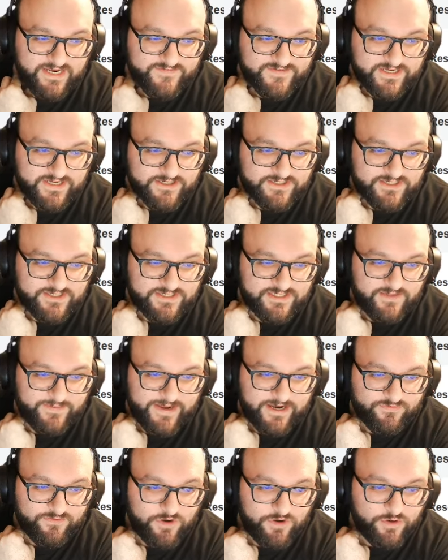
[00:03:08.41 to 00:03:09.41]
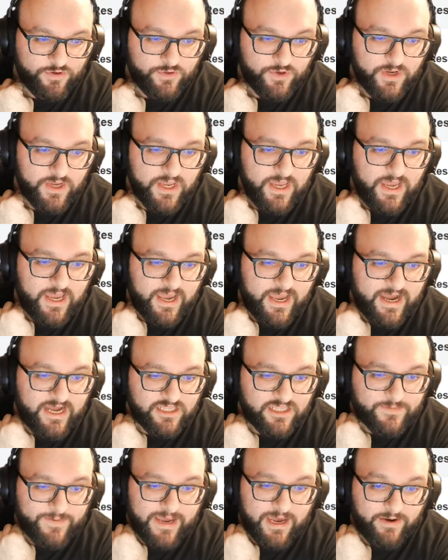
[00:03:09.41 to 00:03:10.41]
If Sakusa is in the back row,
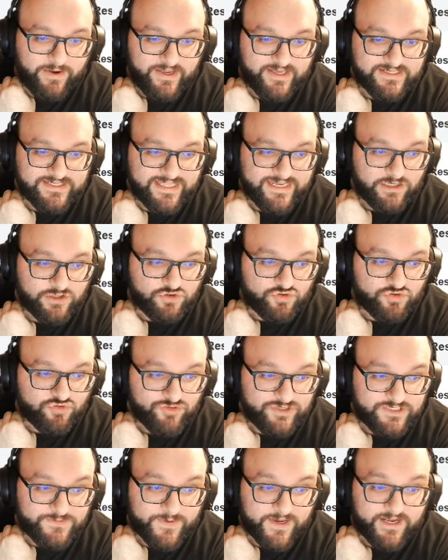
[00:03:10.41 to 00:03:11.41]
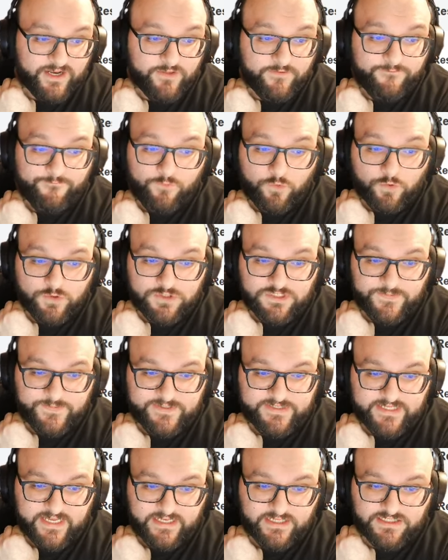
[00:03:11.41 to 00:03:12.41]
the power hit is then increased by another
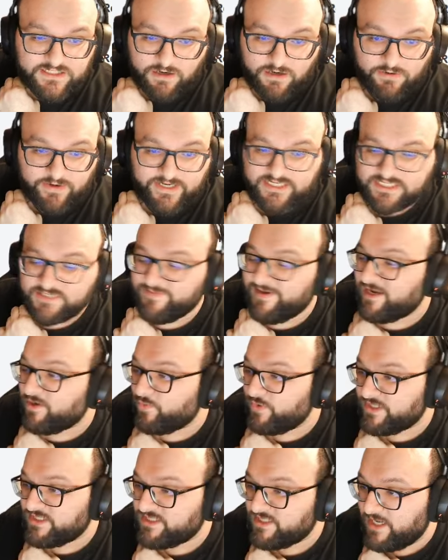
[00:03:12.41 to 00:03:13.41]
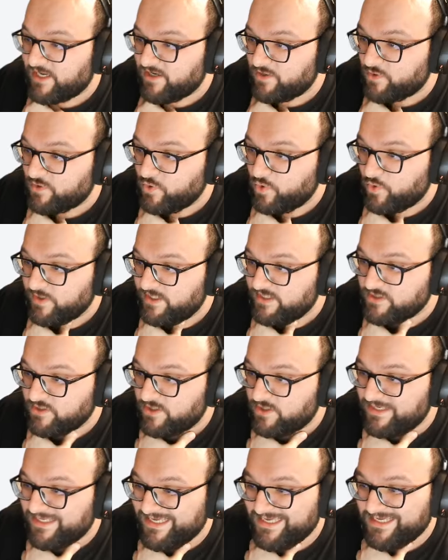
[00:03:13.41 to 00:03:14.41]
40%. So it doesn't matter which side of the court he's
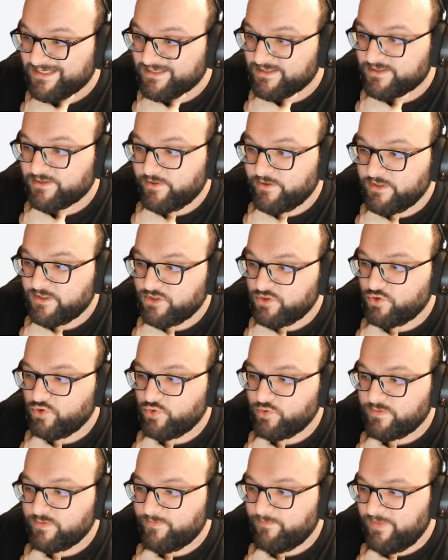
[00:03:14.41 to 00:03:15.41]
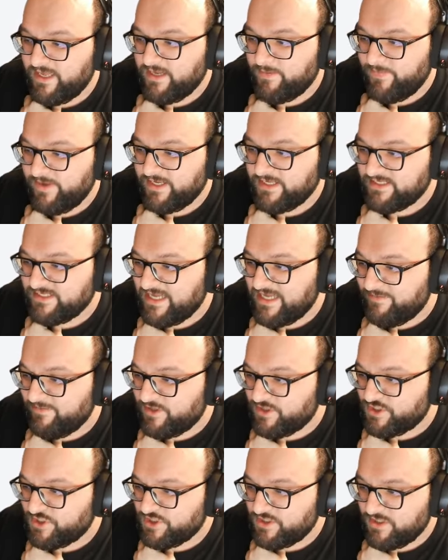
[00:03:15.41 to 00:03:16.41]
on, he is going to do big
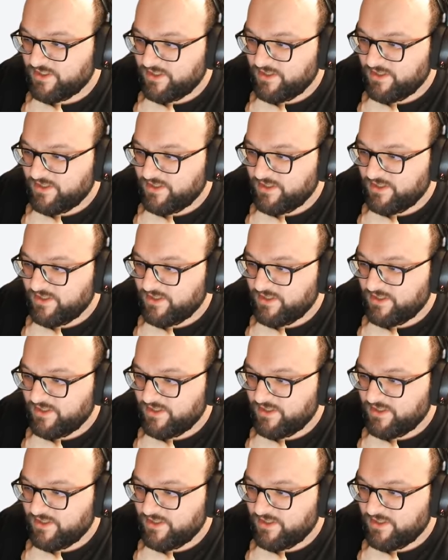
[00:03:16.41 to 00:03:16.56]
damage.